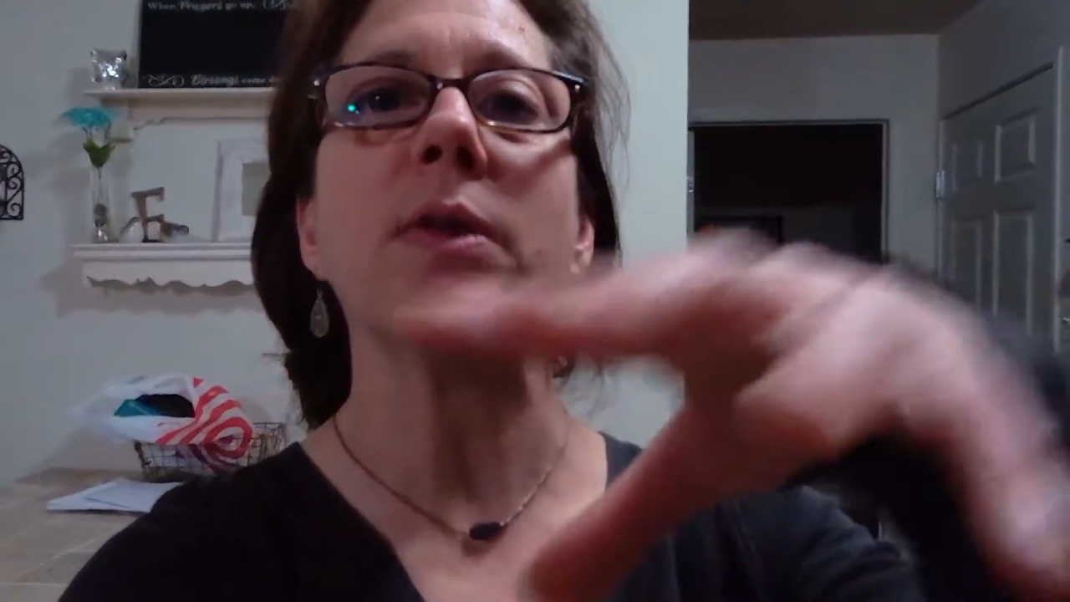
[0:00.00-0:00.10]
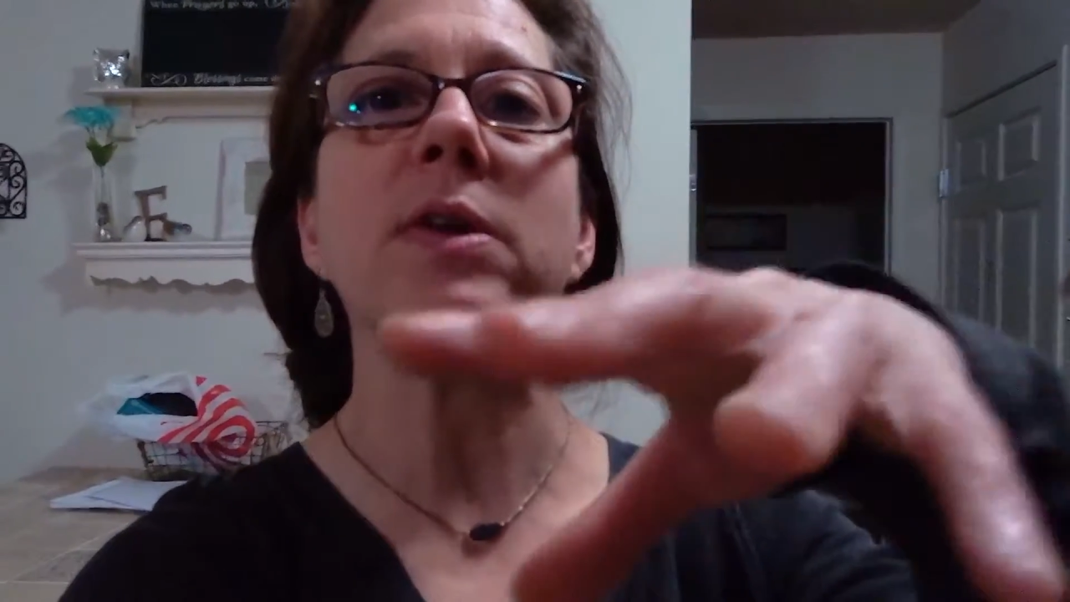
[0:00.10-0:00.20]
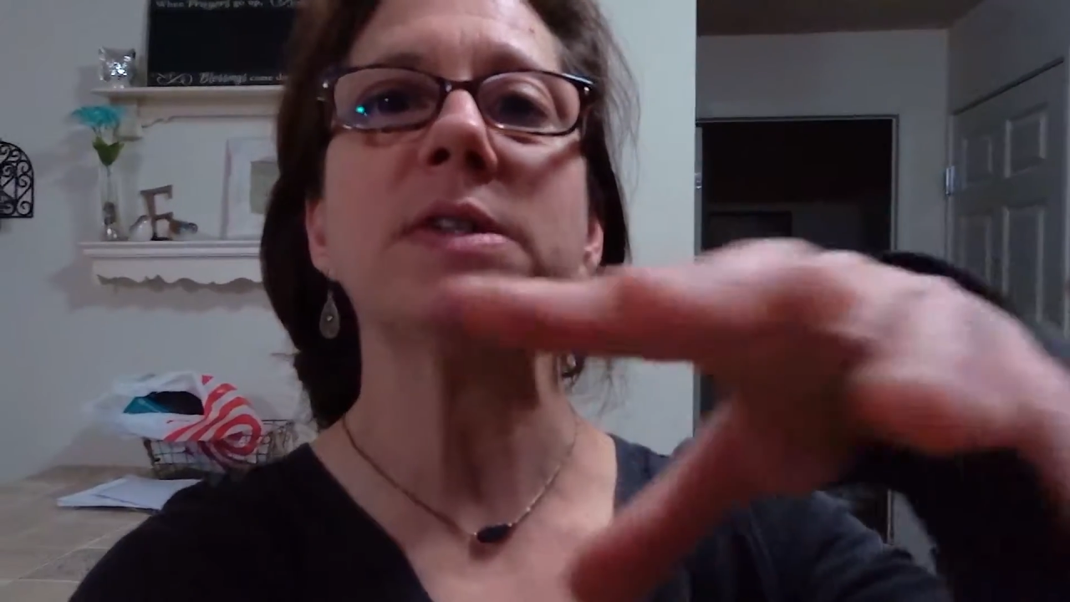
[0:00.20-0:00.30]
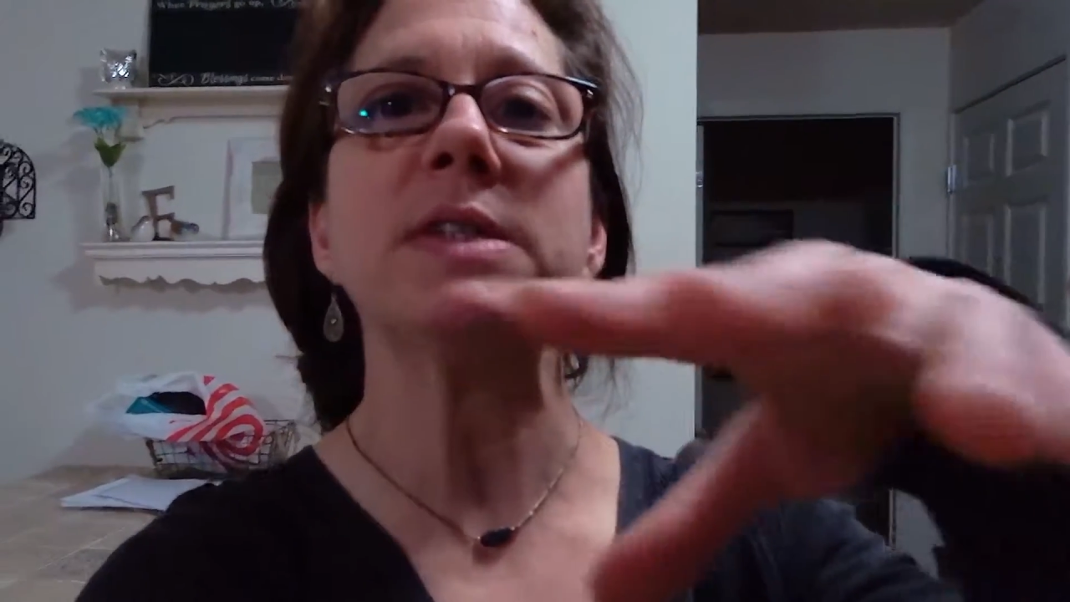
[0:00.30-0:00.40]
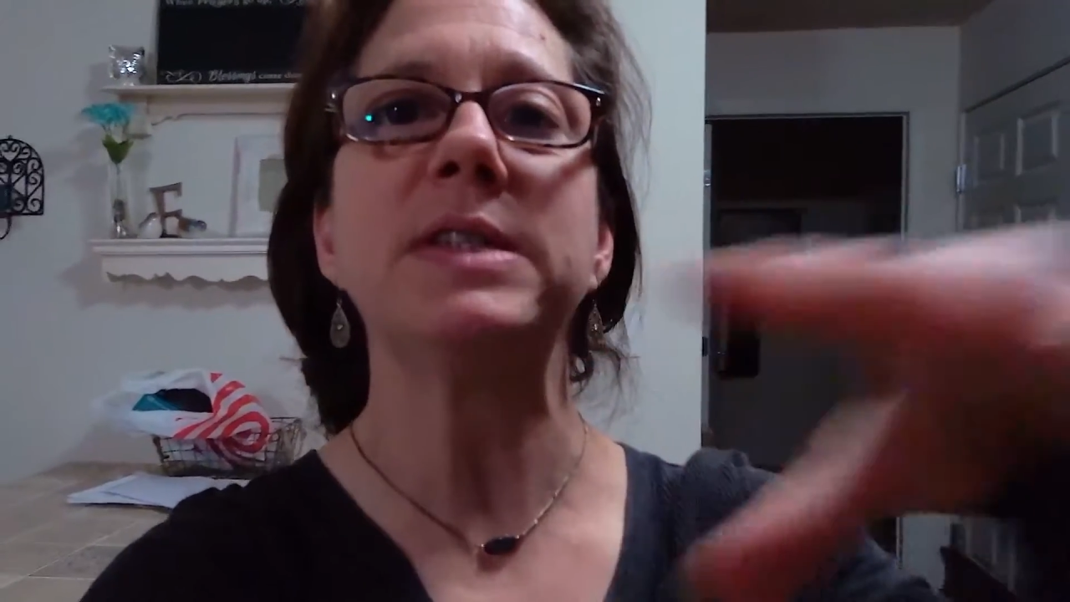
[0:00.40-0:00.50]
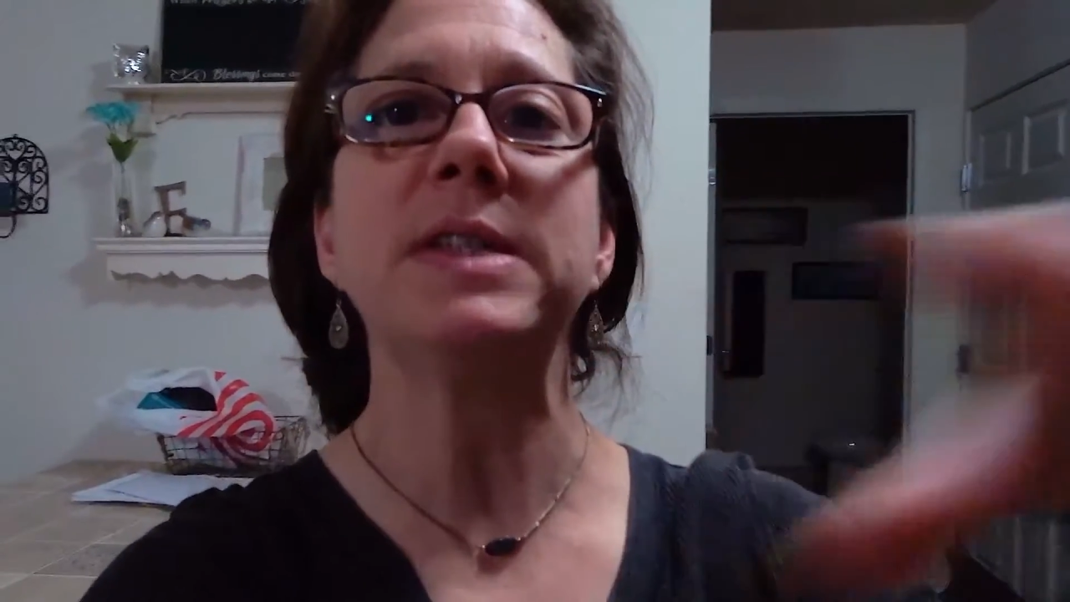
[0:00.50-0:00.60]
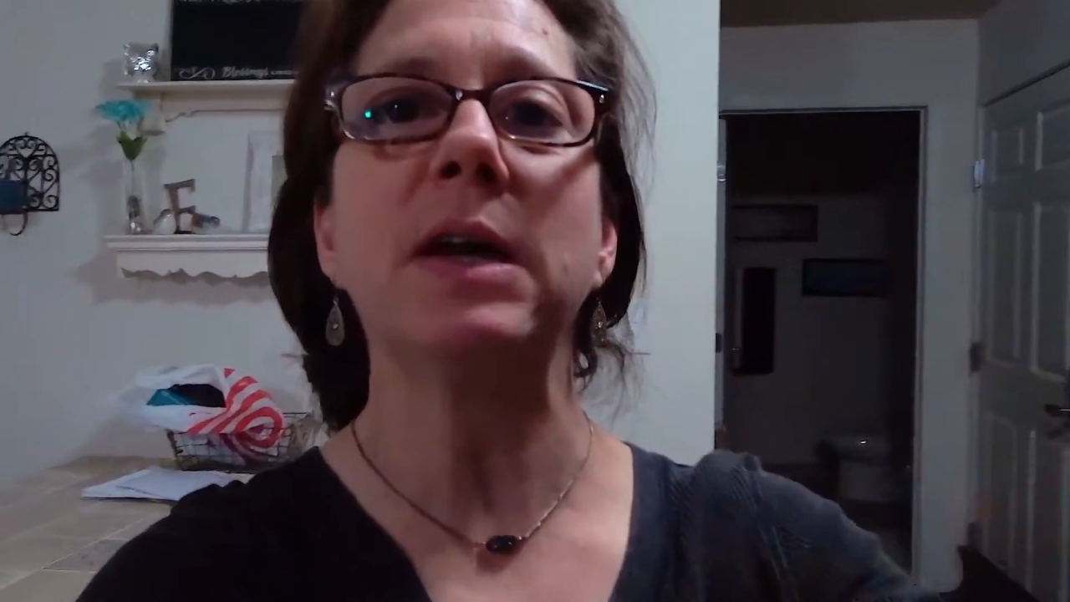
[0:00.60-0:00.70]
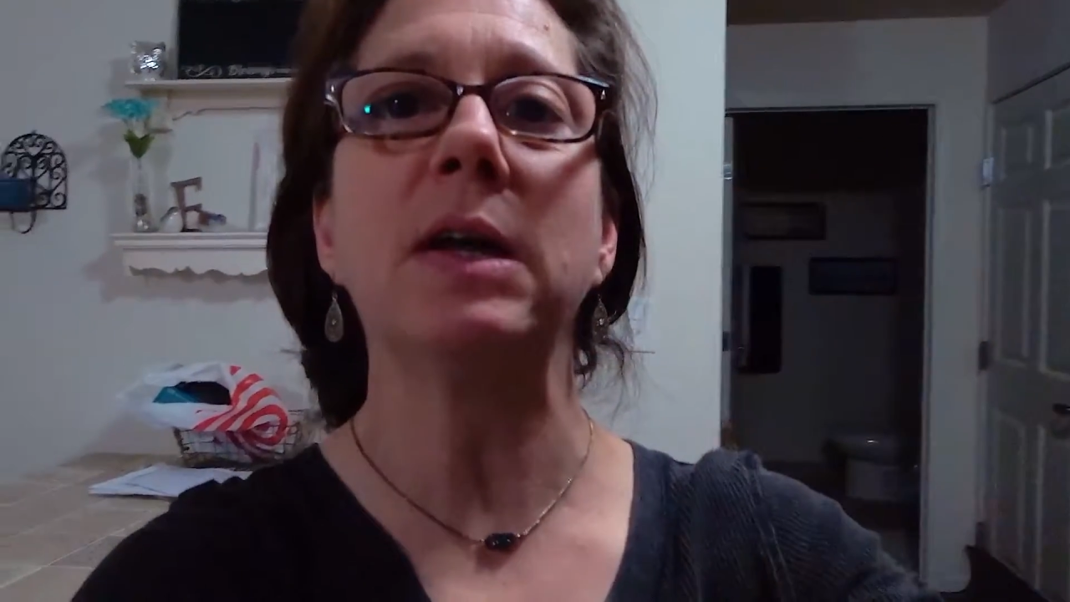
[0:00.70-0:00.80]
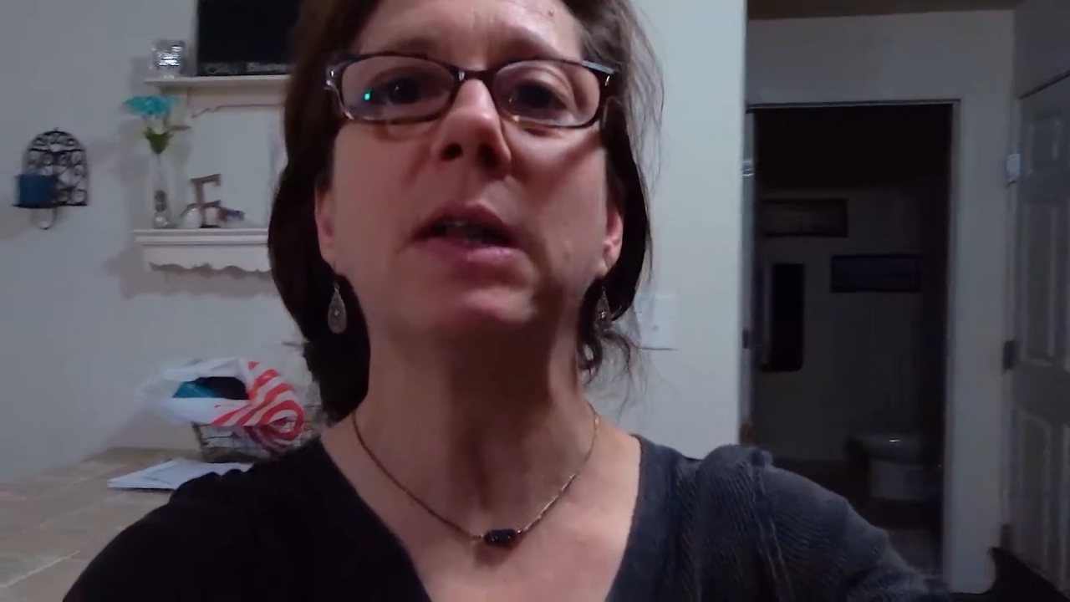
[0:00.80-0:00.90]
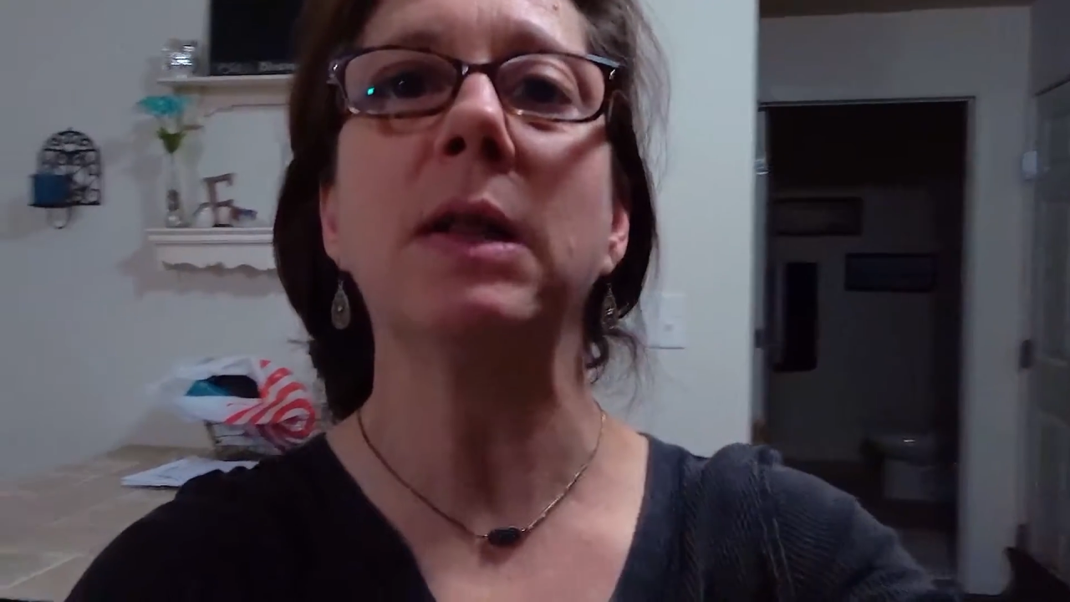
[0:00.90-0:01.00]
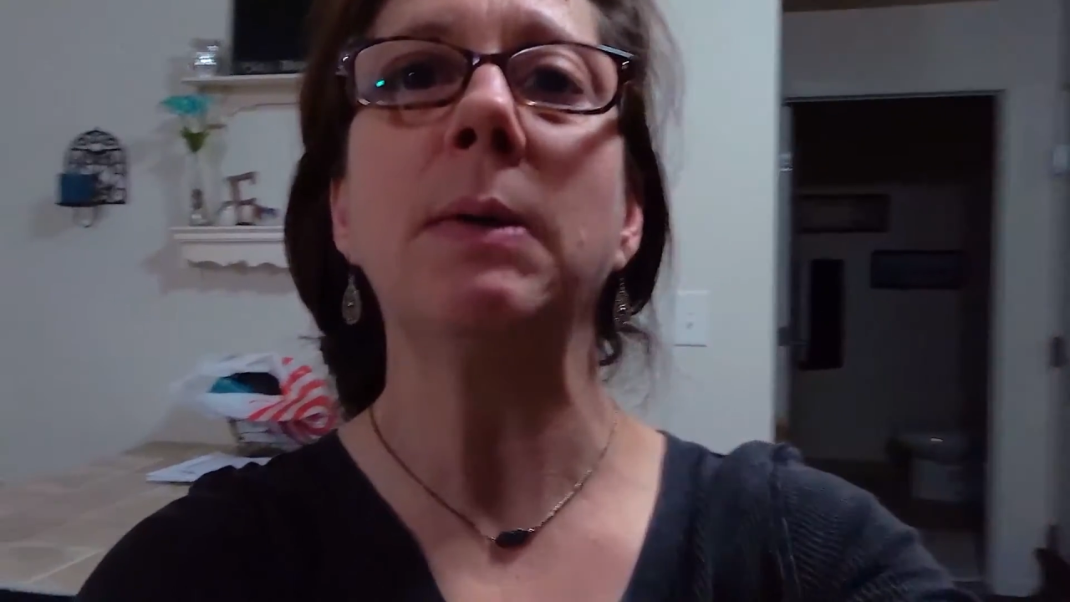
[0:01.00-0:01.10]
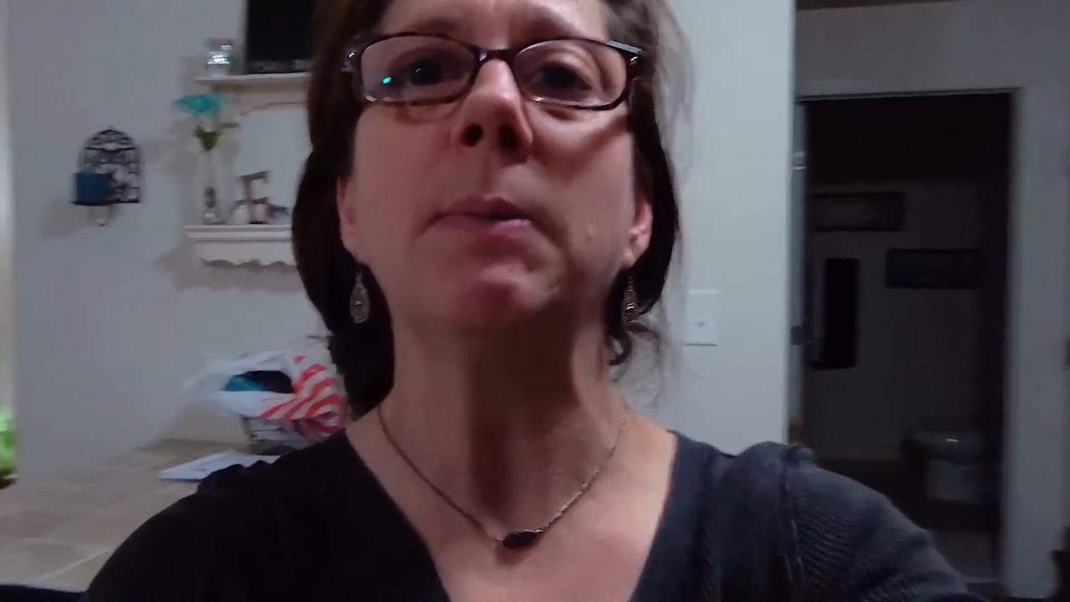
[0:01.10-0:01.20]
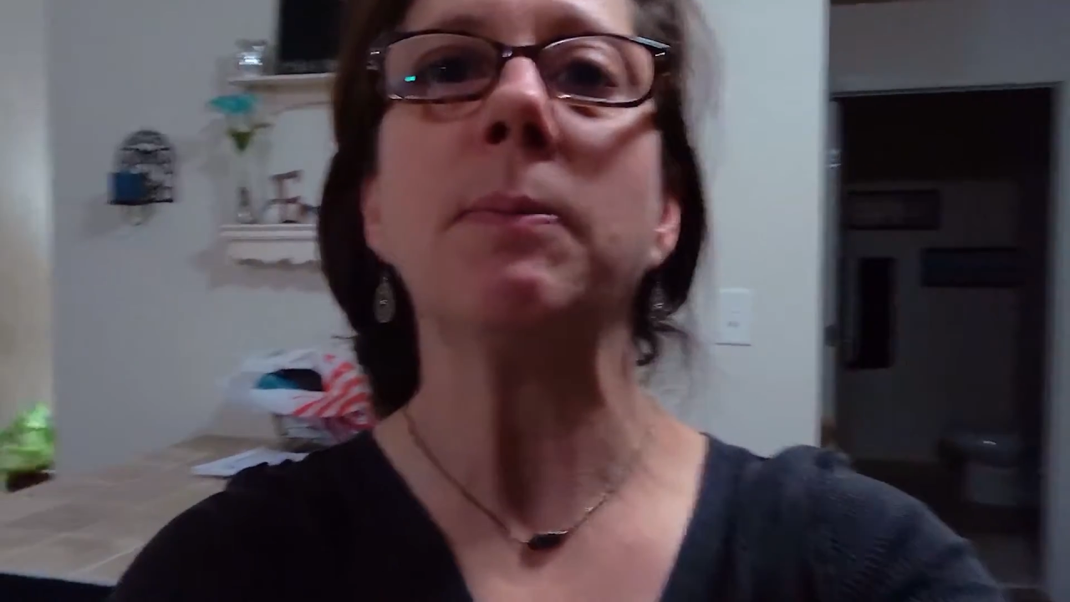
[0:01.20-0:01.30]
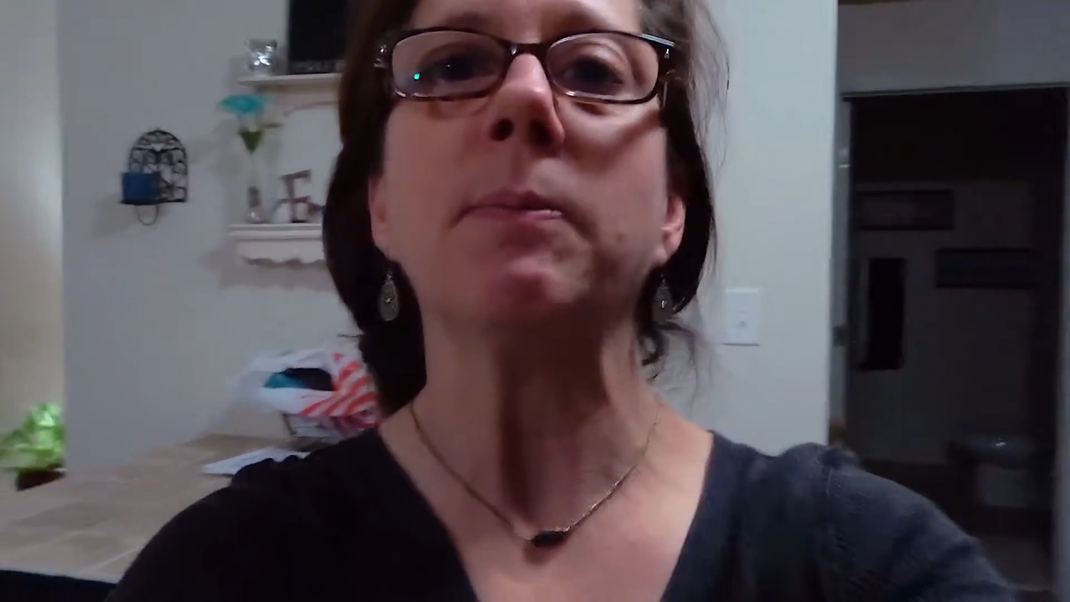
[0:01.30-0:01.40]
there's still